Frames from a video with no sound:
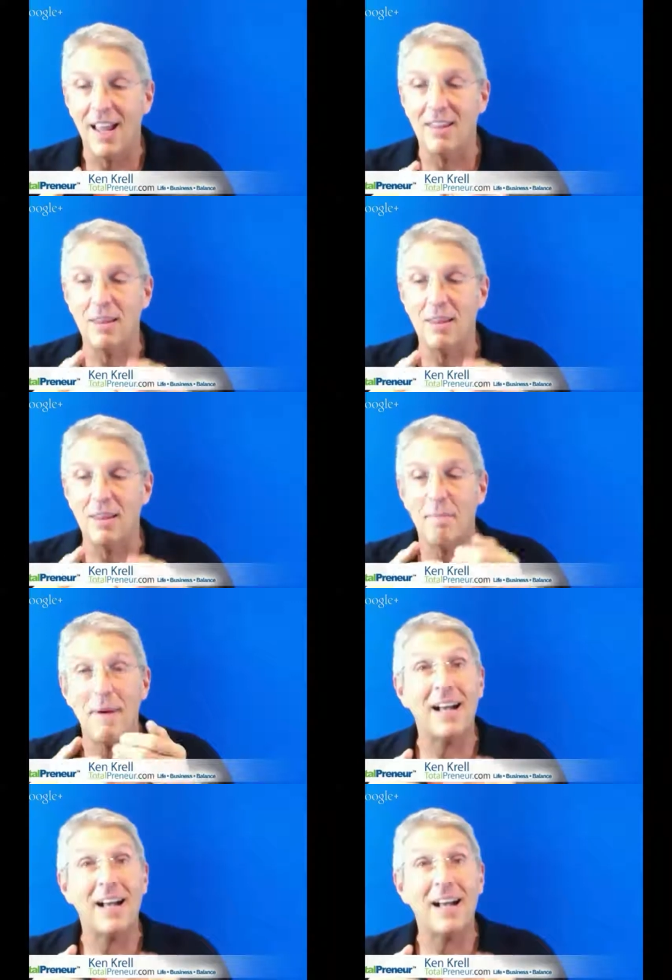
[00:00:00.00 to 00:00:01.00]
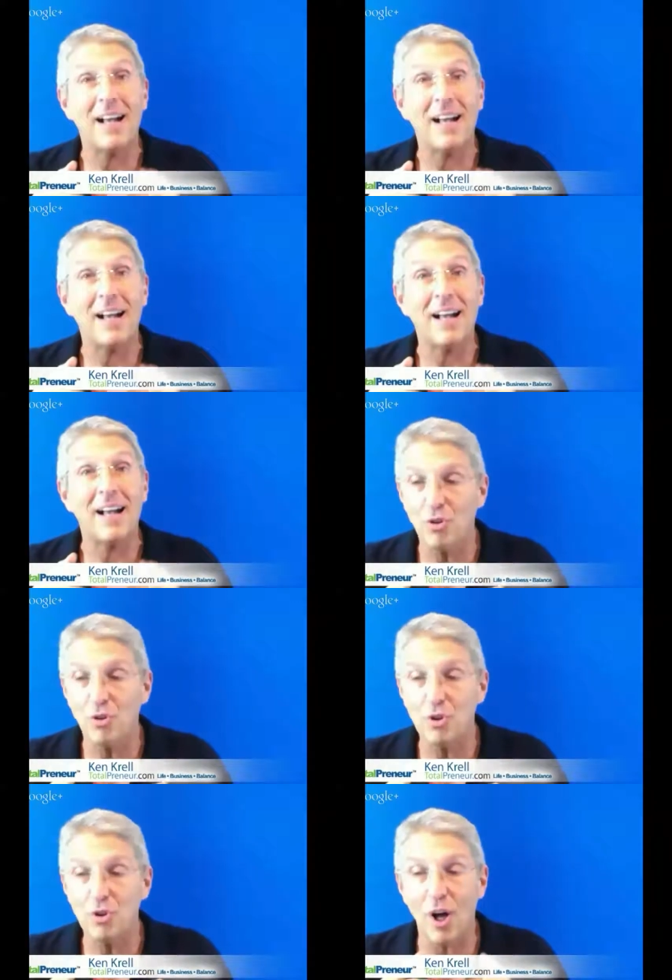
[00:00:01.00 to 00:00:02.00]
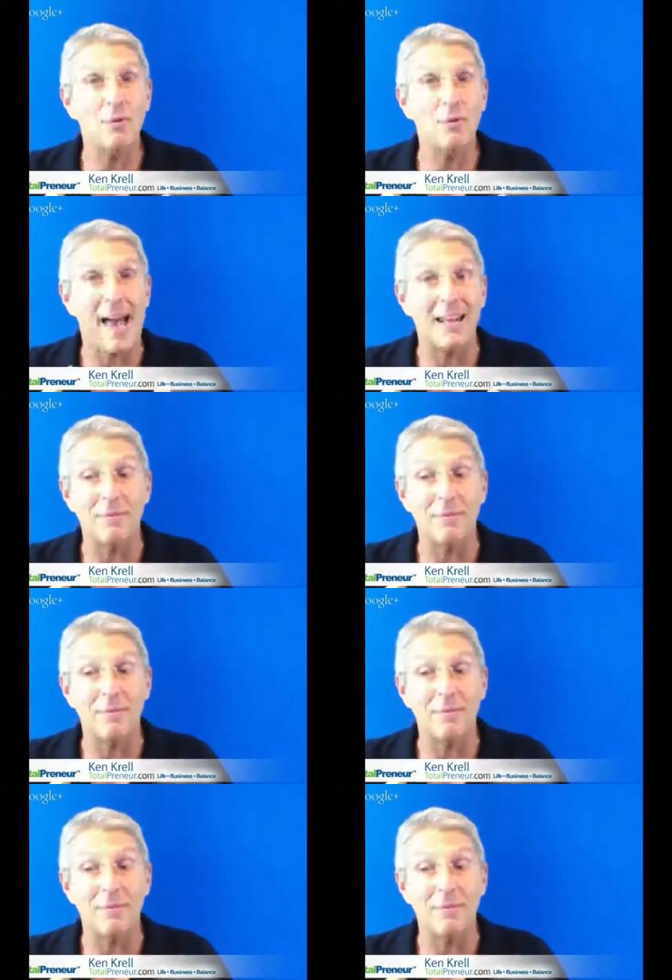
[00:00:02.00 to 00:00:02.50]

in the Pakistani Social Entrepreneurship Academy,